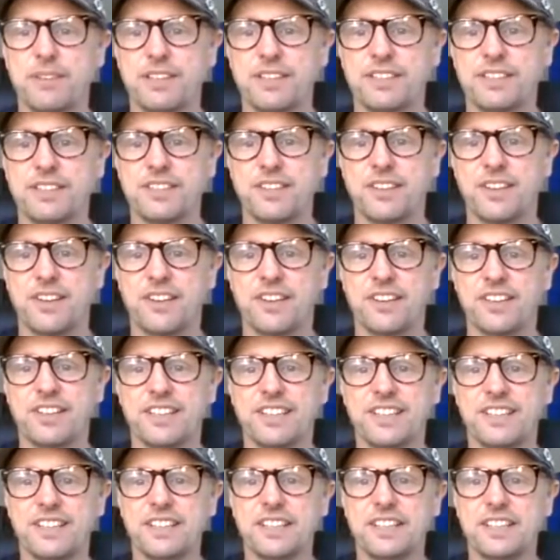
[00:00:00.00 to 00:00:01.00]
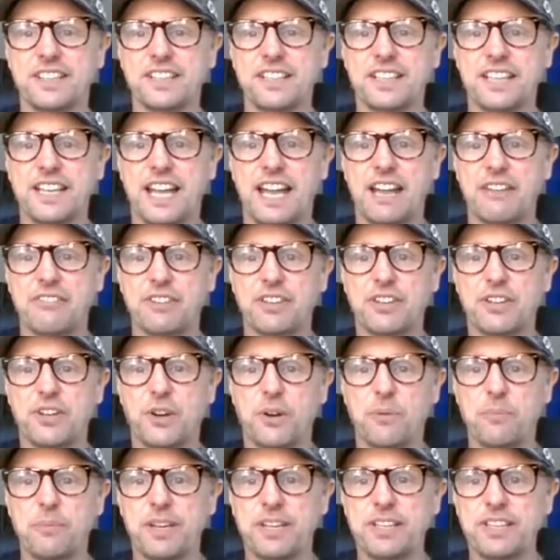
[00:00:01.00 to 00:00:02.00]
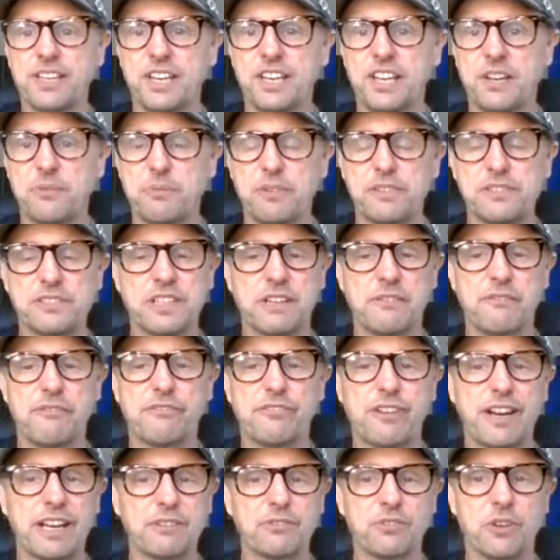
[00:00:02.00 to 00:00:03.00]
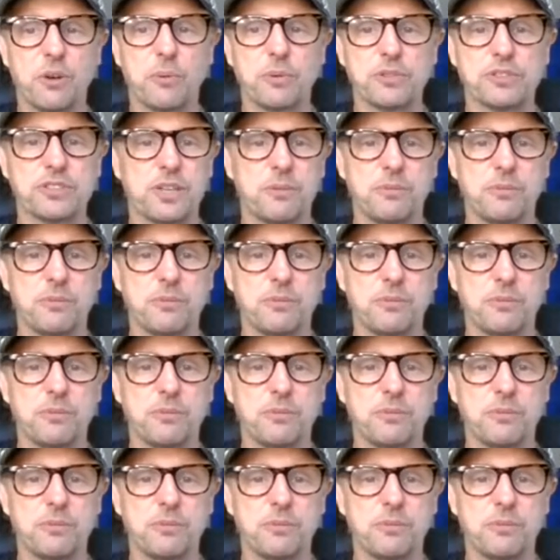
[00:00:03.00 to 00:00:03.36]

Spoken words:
and have a comment, and then we've seen Frank Roberts,